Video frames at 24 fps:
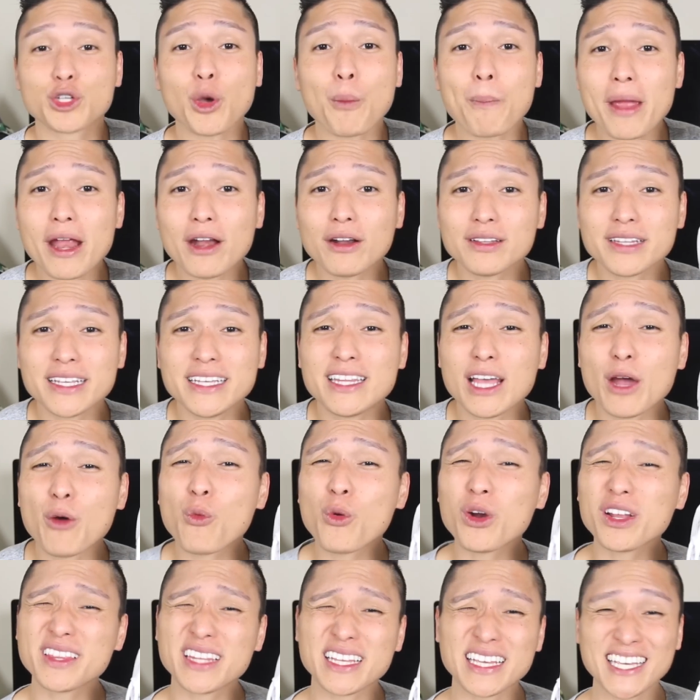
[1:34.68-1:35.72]
So apparently they
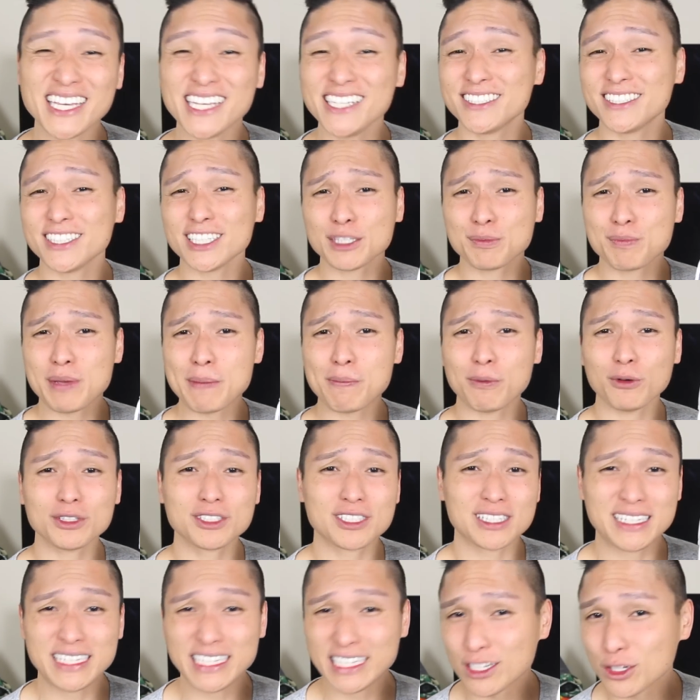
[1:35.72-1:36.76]
weren't the easiest people
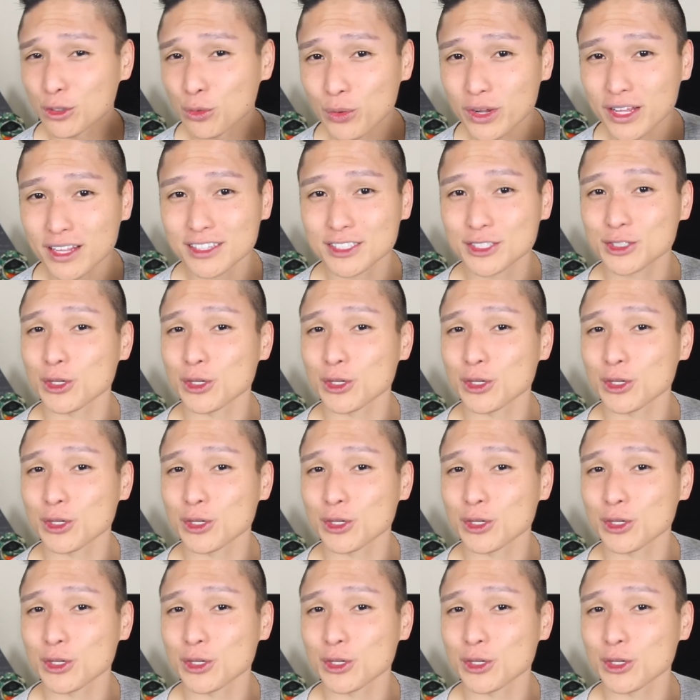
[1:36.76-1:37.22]
to deal with.